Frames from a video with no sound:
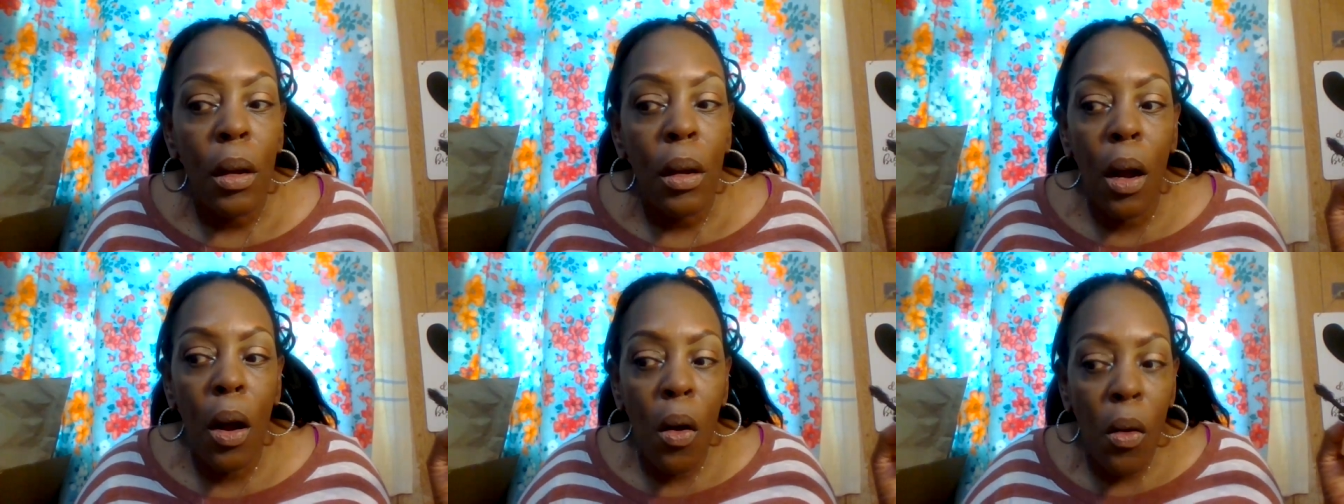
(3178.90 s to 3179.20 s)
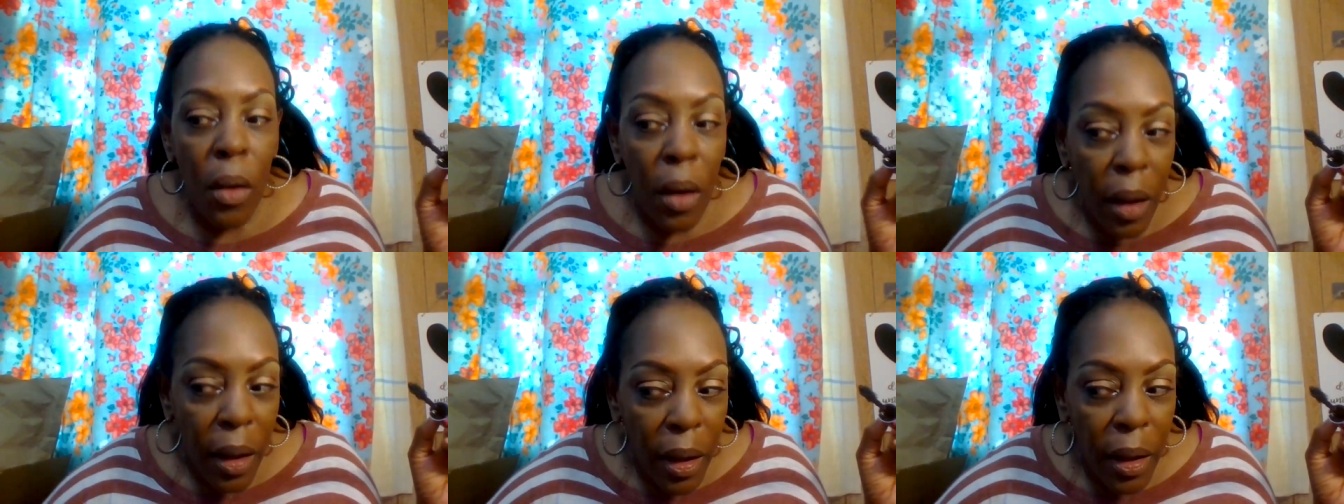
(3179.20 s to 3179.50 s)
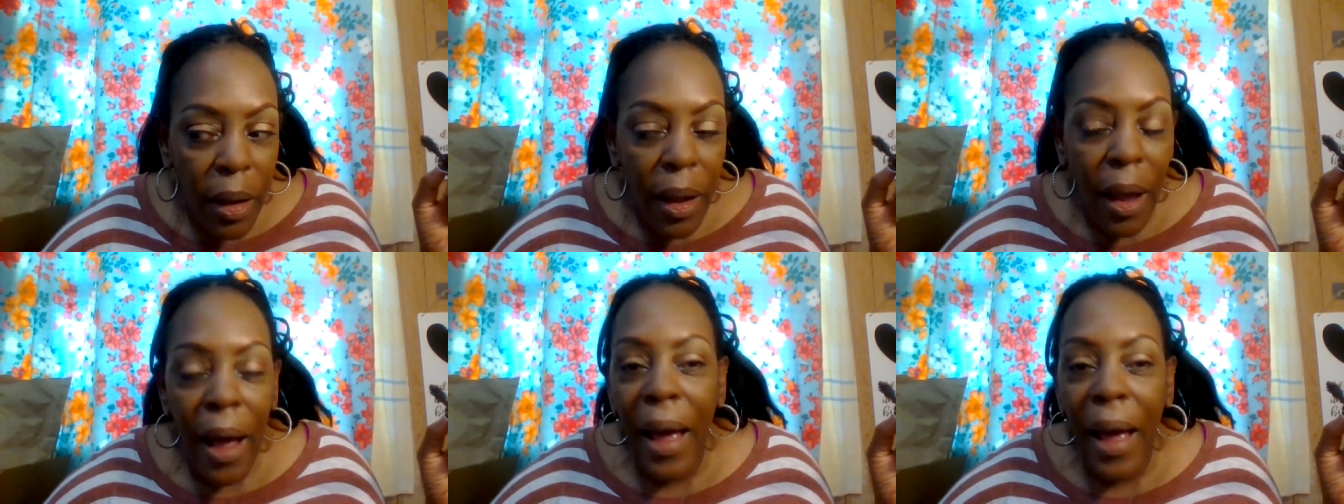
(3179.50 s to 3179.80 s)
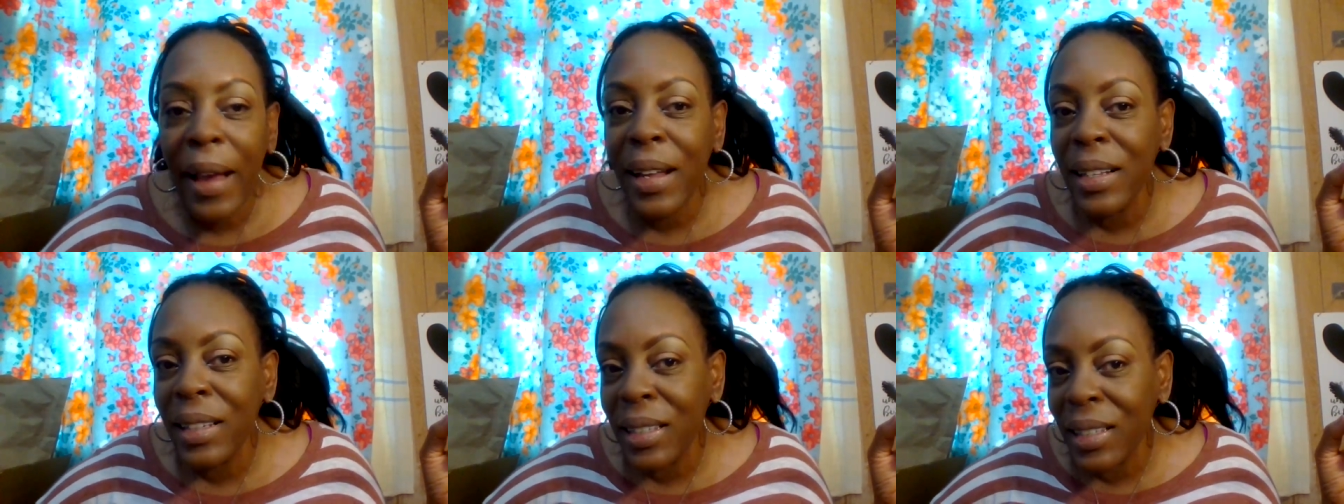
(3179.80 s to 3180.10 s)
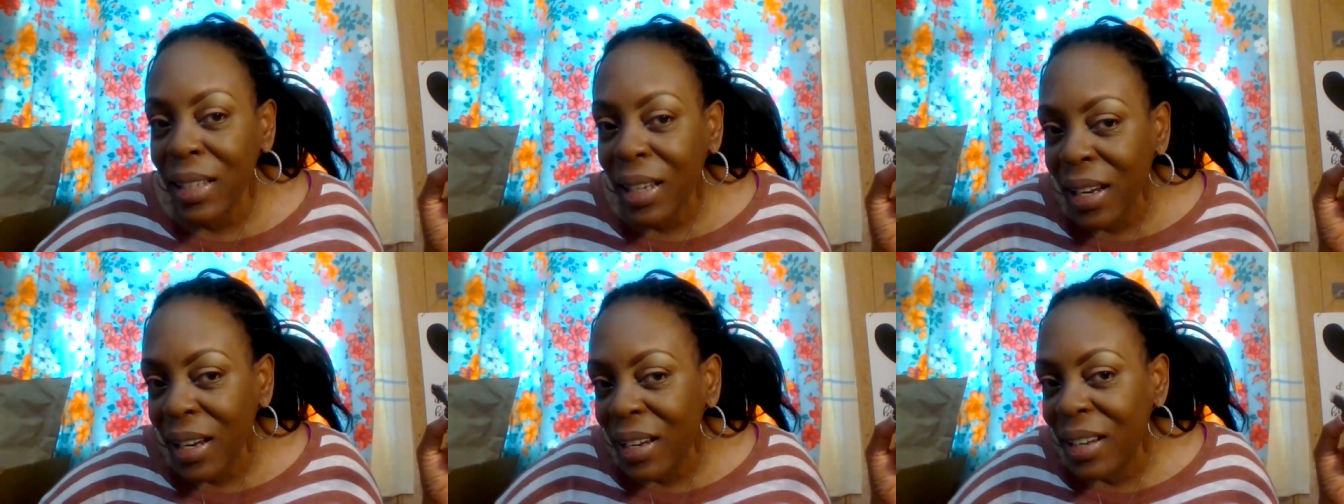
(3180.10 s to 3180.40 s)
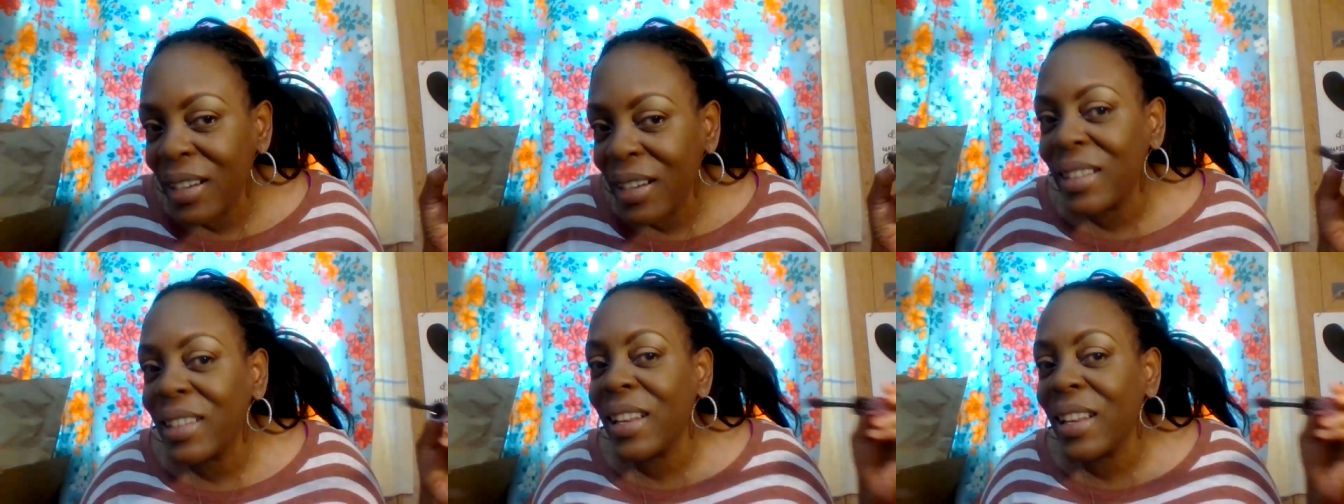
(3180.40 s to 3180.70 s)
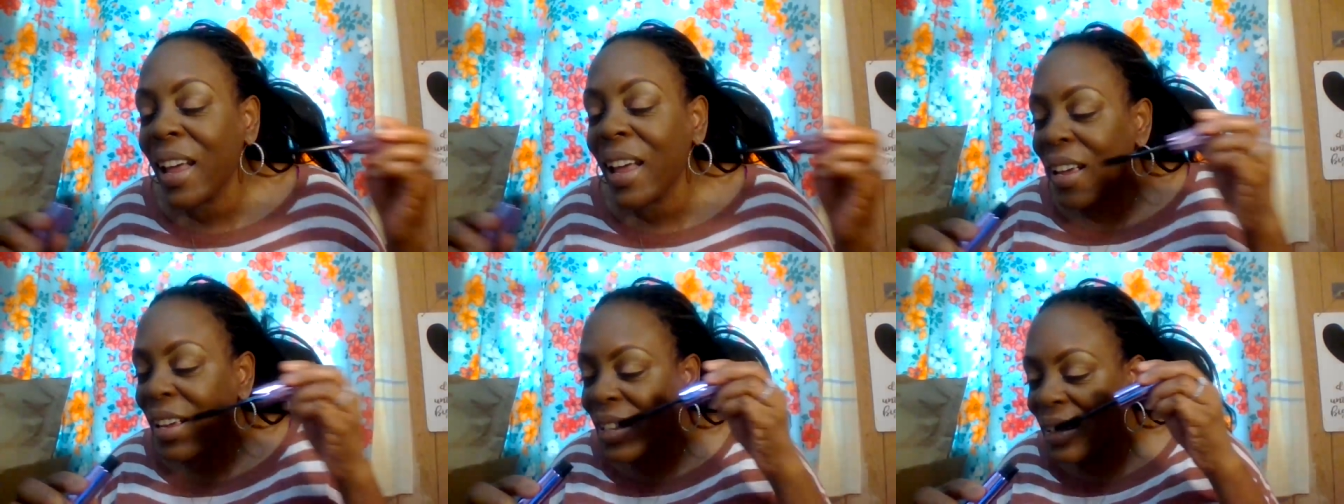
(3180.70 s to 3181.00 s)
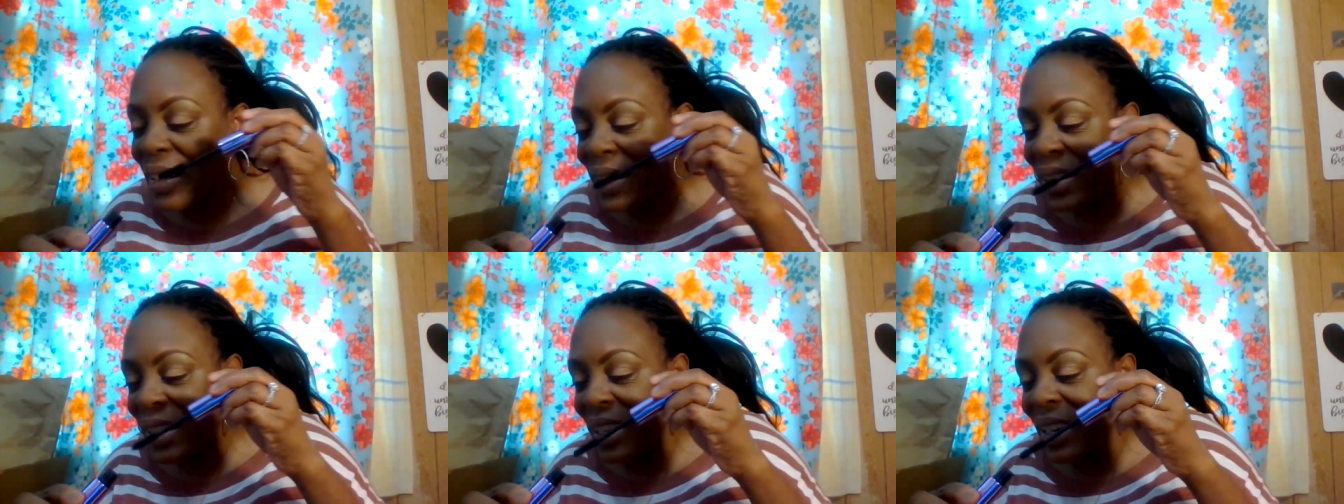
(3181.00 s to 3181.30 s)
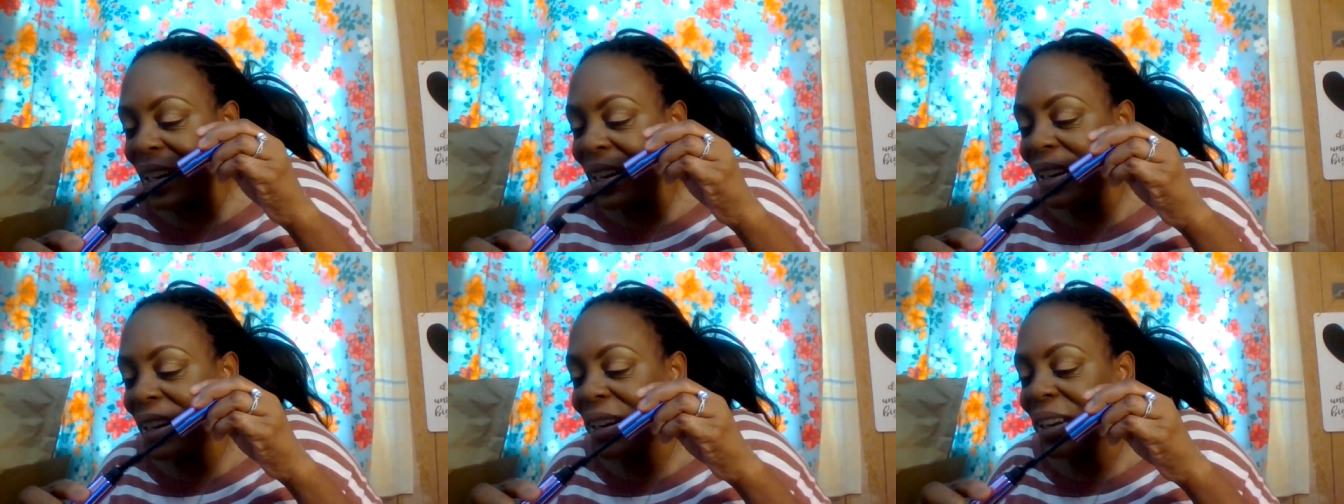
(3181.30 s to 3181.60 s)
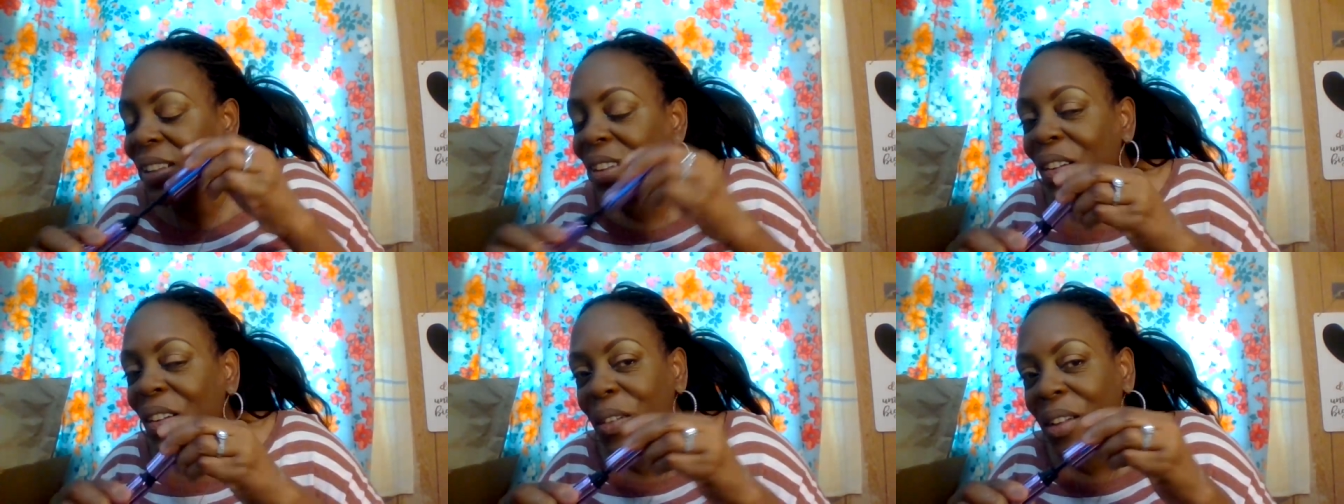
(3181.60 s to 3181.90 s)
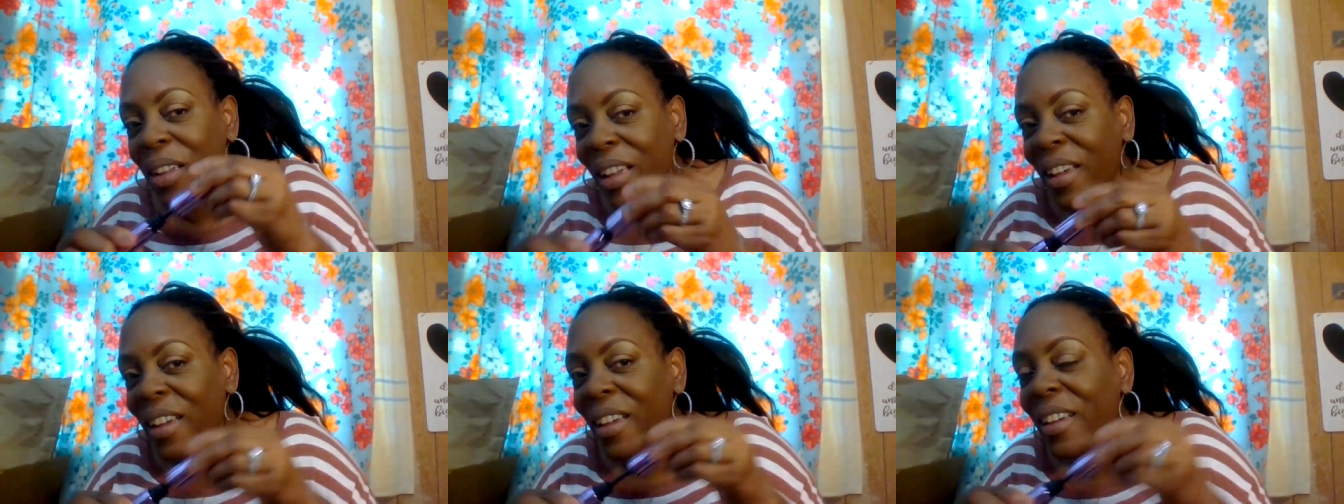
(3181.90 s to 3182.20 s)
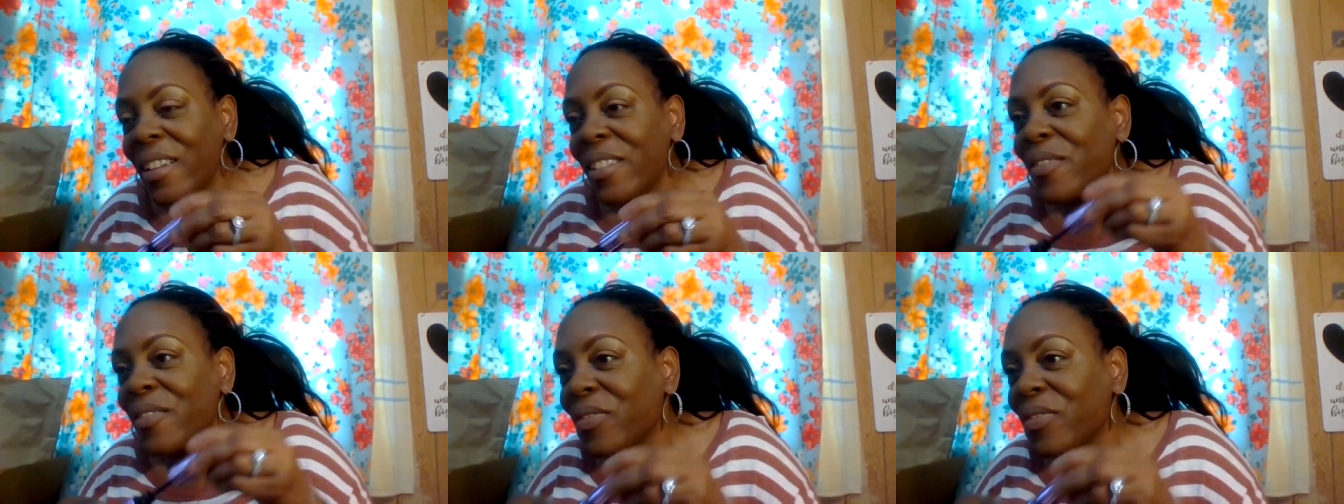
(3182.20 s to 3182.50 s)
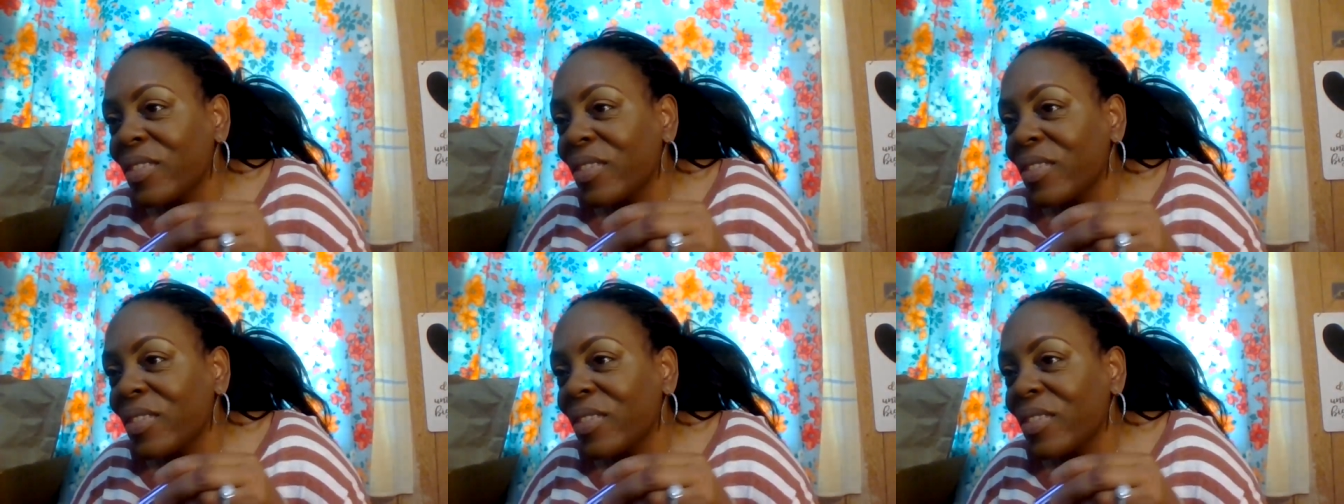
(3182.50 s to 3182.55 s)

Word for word: Okay, I can see it. I can see it. Okay.